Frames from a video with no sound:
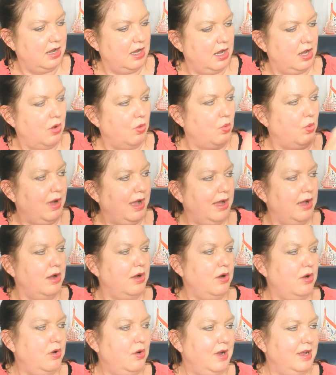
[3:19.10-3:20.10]

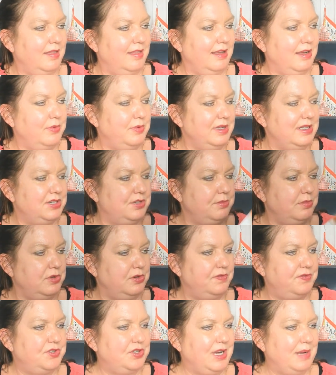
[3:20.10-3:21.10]
Whoa, I think we've
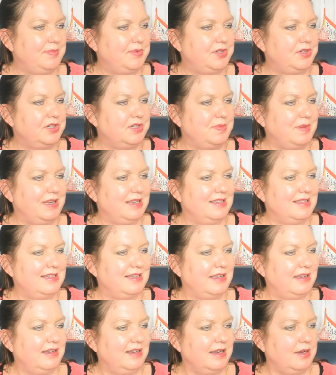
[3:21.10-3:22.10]
moved chapters because
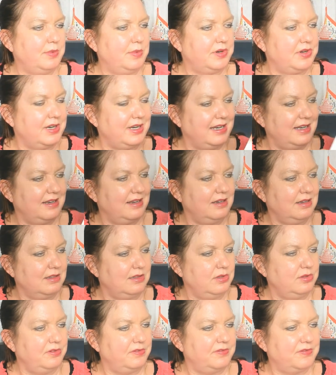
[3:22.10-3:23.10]
suddenly we're in
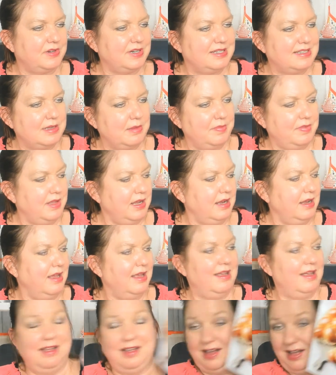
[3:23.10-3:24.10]
gluten-free something.
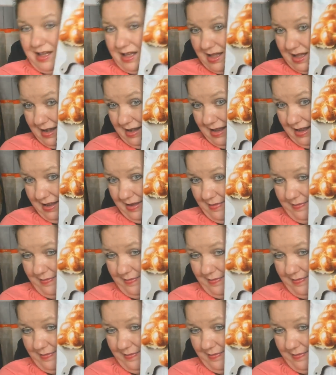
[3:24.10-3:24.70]
Challah.